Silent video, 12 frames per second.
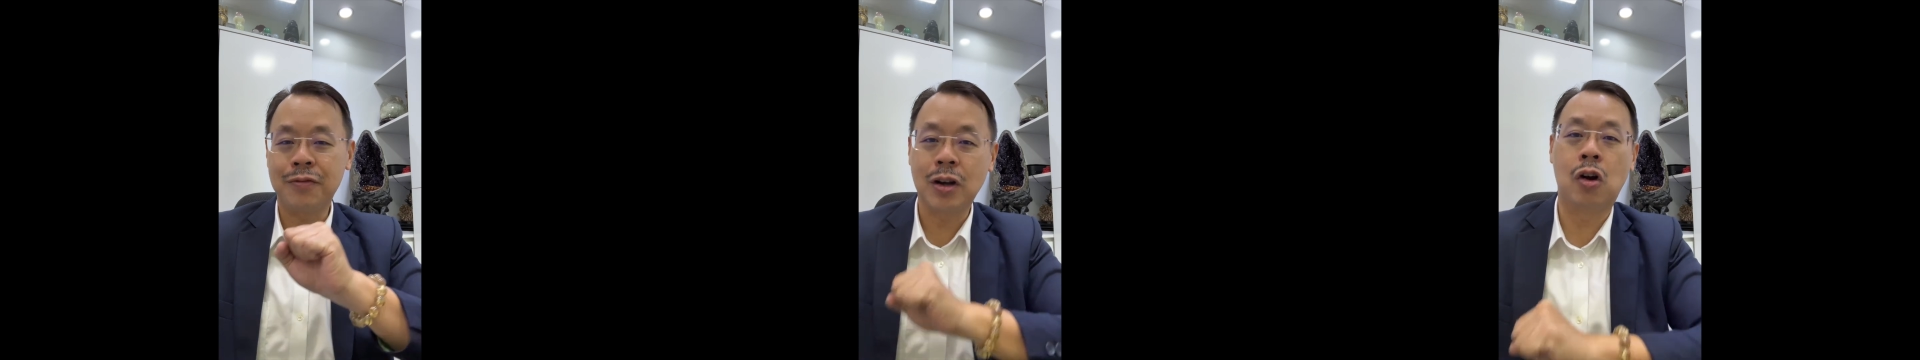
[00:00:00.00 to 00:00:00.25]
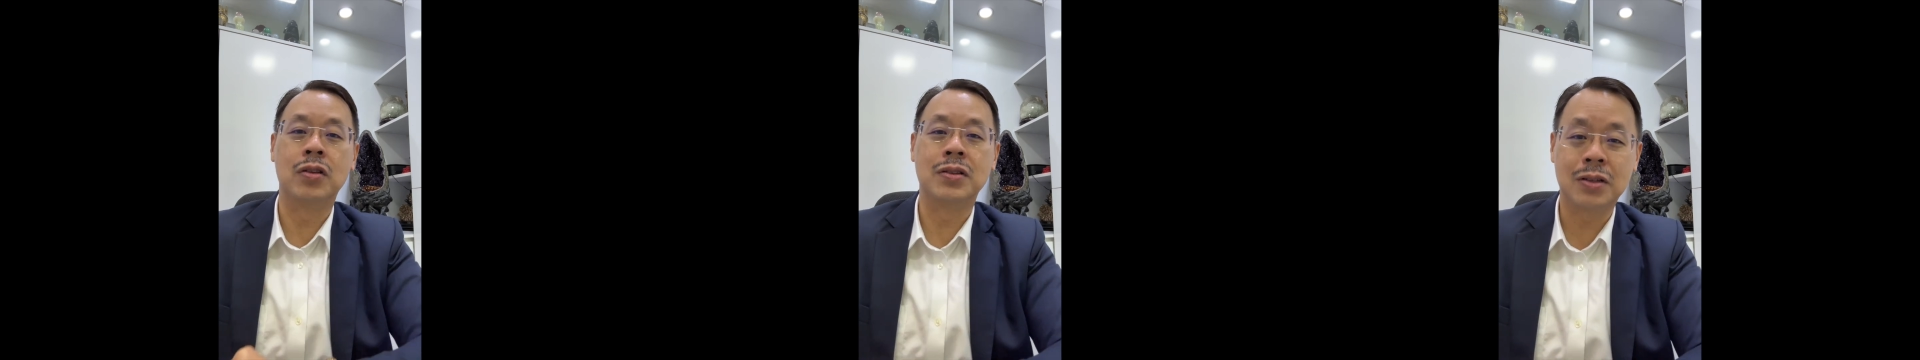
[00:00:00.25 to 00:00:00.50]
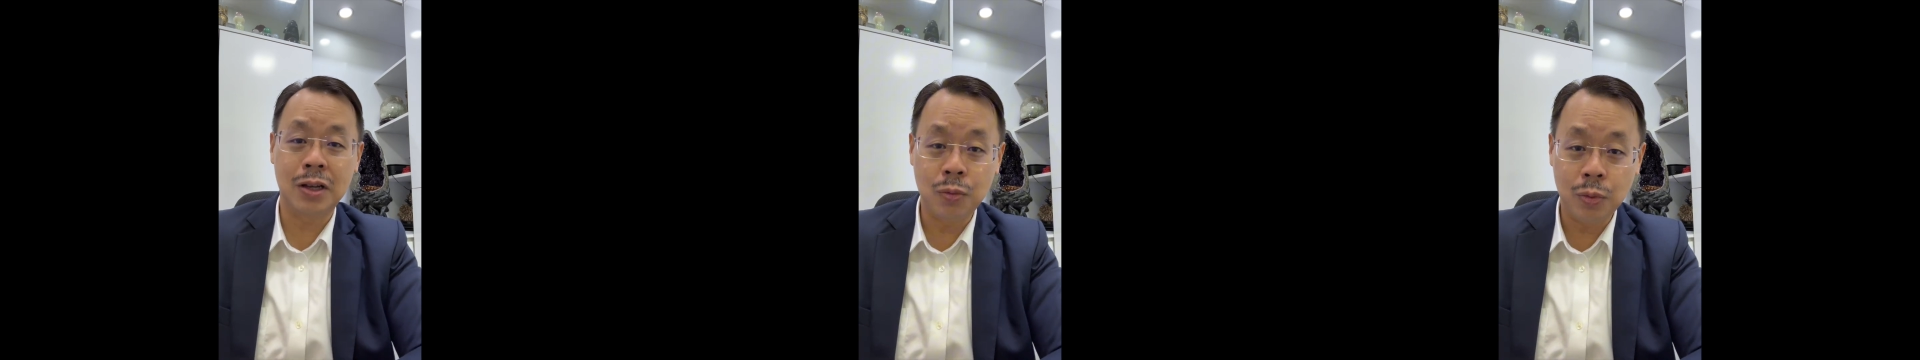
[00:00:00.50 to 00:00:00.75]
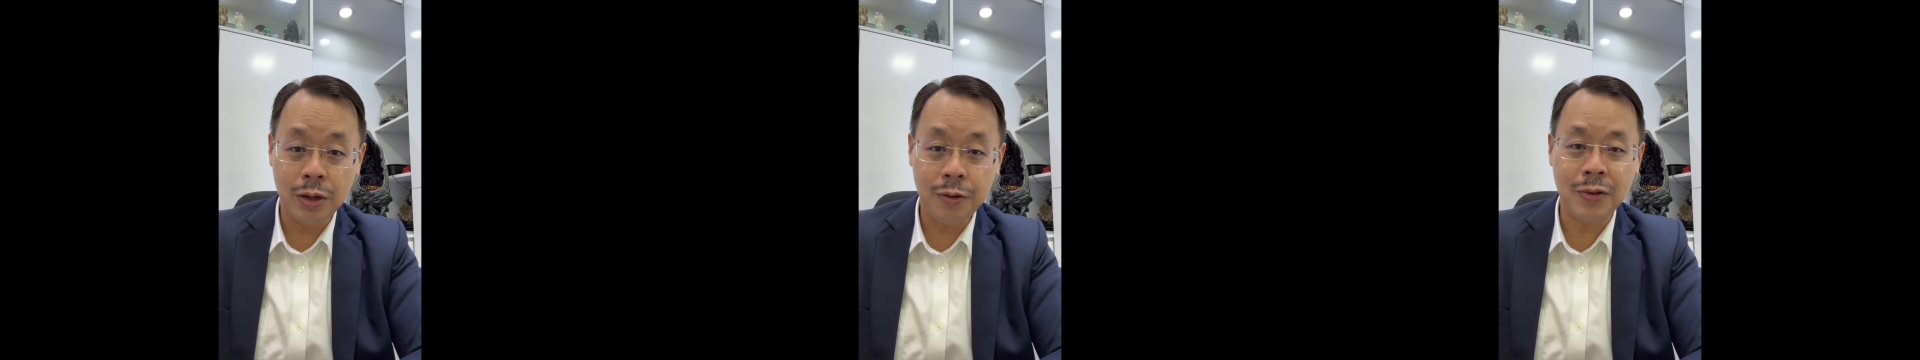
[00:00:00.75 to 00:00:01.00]
concern
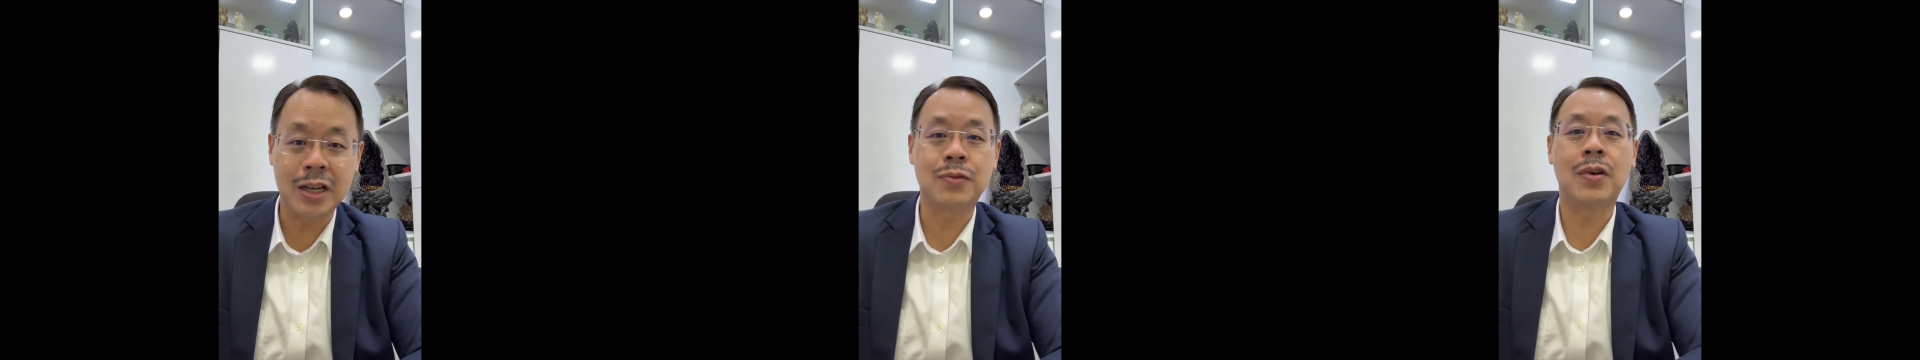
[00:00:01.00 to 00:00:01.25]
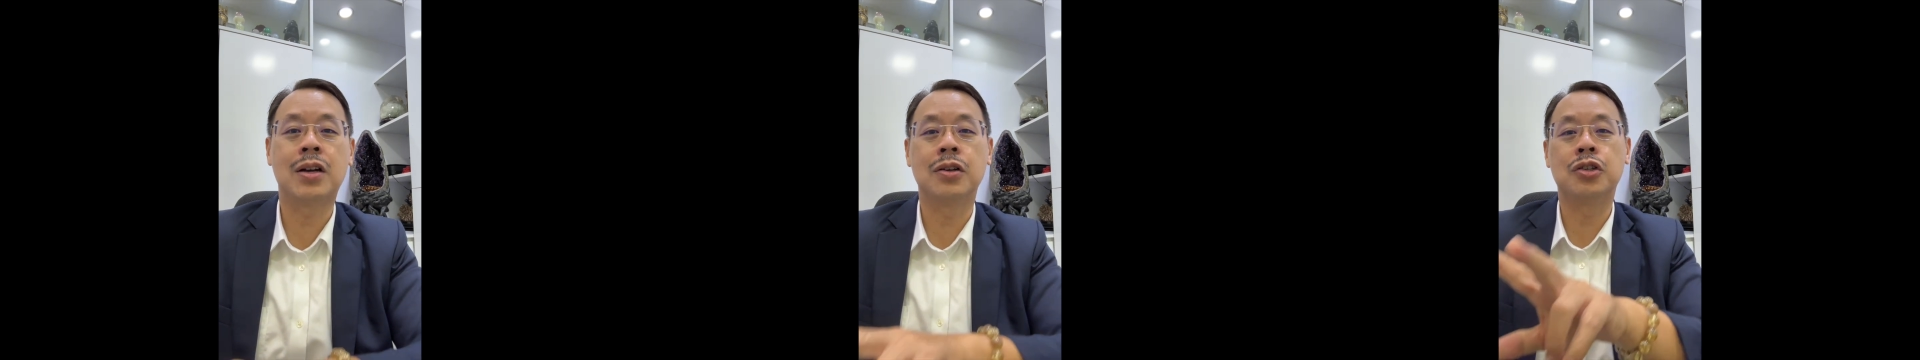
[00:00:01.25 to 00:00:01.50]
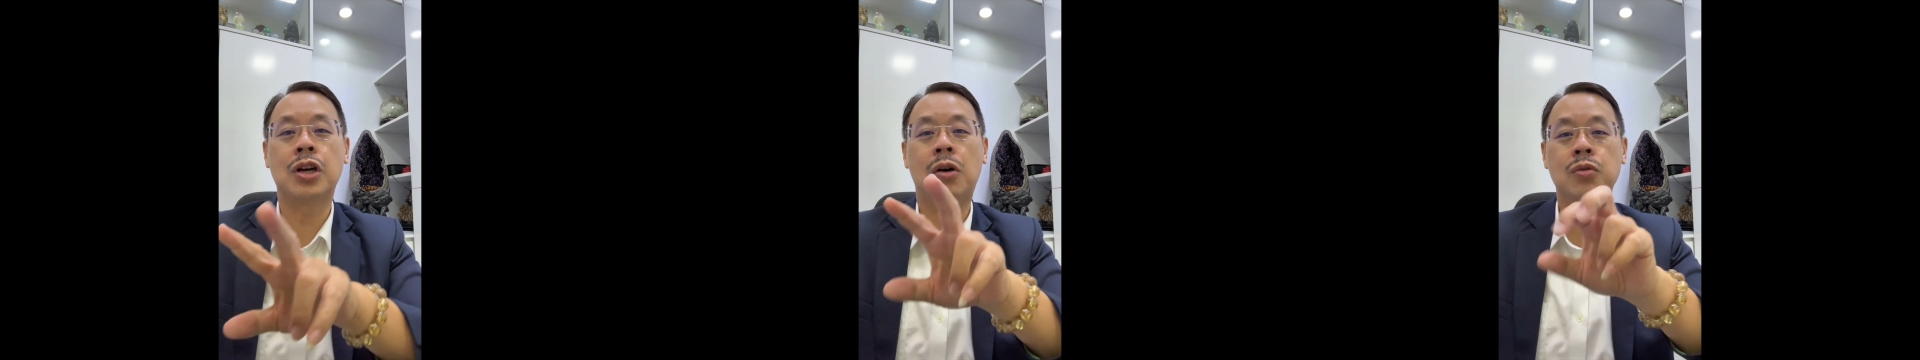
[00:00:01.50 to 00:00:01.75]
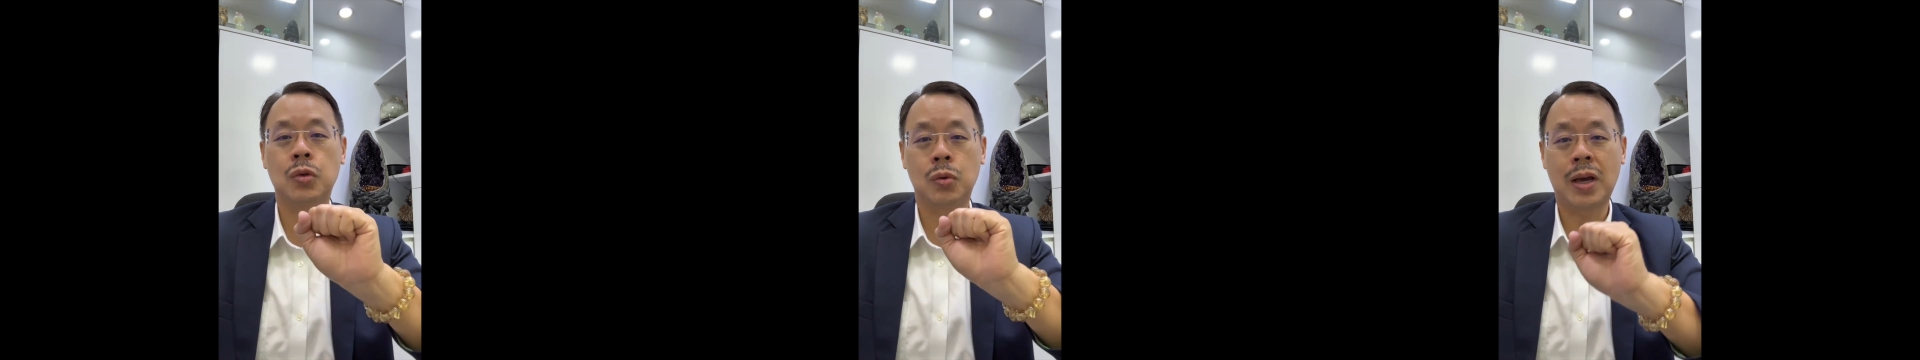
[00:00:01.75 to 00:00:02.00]
with as far as the
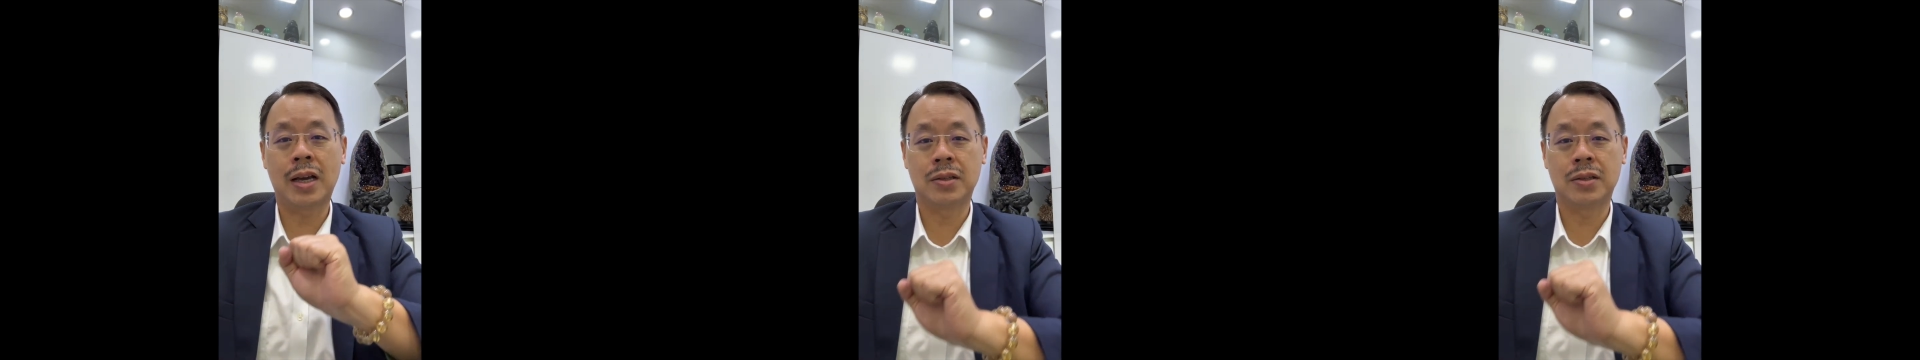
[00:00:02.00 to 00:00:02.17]
child zodiac